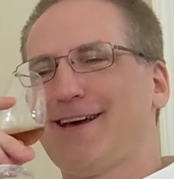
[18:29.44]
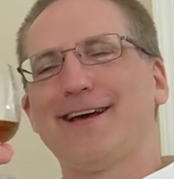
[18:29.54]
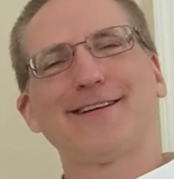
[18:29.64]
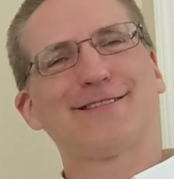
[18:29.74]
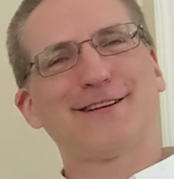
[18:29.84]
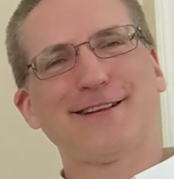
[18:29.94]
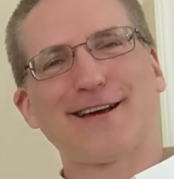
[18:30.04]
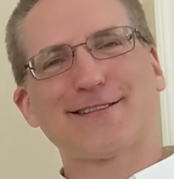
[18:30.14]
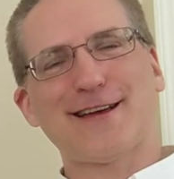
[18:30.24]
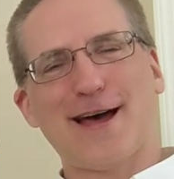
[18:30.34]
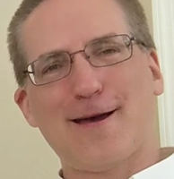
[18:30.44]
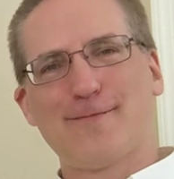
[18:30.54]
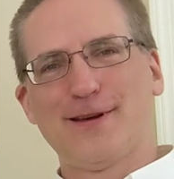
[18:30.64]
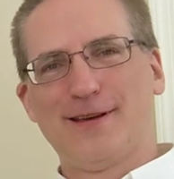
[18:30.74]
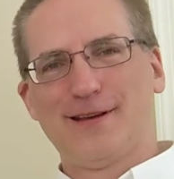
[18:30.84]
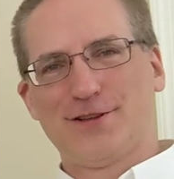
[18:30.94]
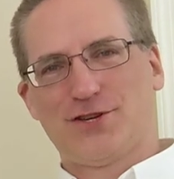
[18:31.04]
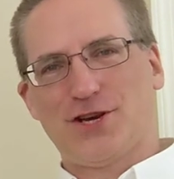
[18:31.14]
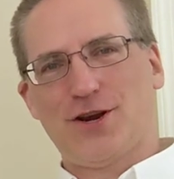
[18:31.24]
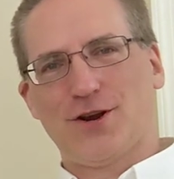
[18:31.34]
And until next time,
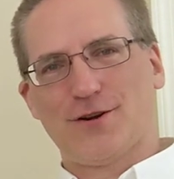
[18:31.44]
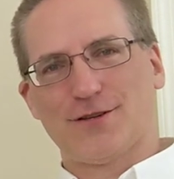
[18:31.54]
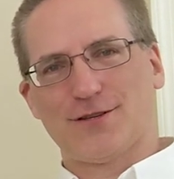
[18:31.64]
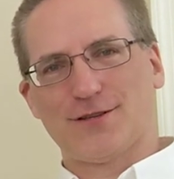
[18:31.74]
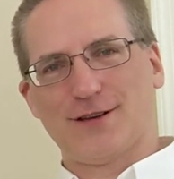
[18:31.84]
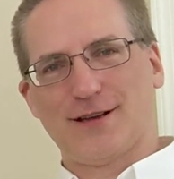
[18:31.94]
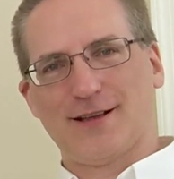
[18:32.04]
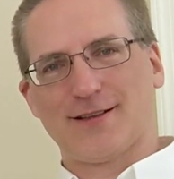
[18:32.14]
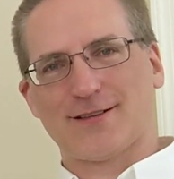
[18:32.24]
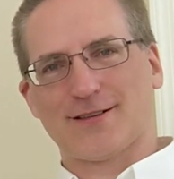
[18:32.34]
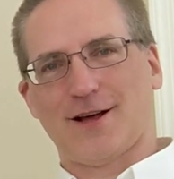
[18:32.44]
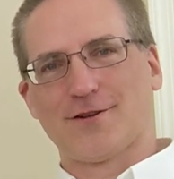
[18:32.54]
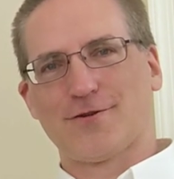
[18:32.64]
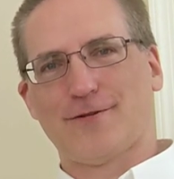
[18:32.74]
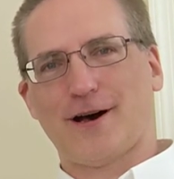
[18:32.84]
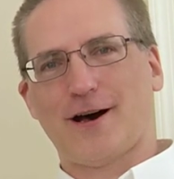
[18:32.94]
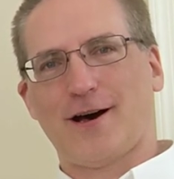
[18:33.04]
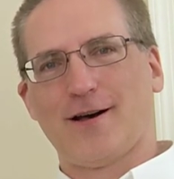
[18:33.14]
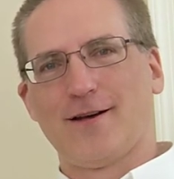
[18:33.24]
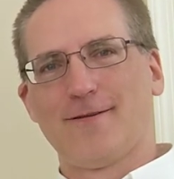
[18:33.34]
cheers and slàinte mhath.